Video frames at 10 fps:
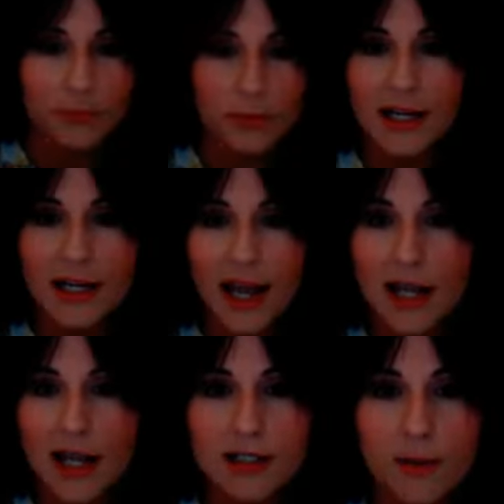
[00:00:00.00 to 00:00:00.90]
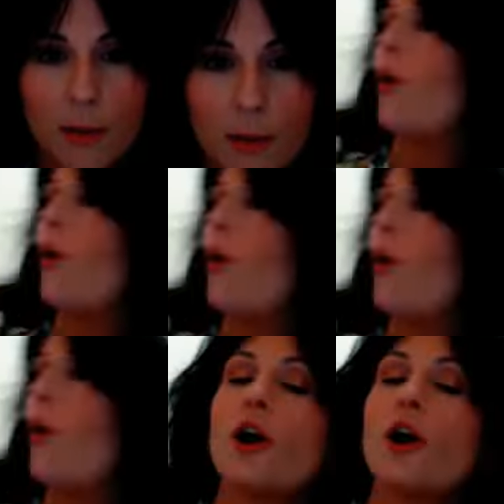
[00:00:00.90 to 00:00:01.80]
black cat to come up into my
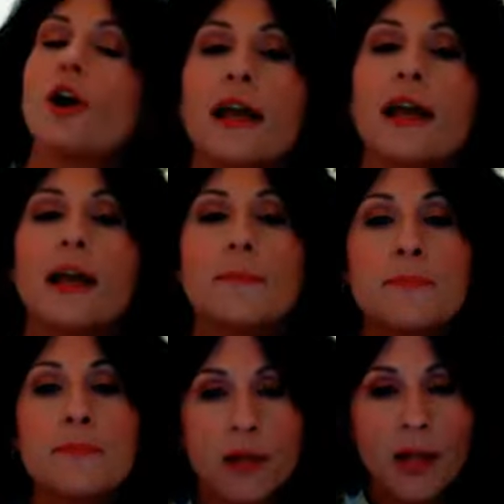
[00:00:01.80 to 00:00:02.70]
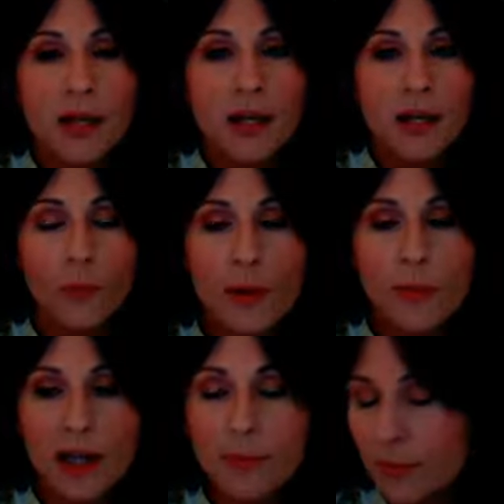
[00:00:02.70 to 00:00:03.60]
yard, and we
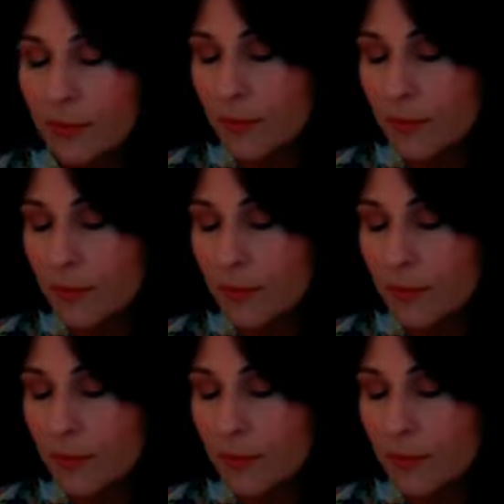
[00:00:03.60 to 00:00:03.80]
became good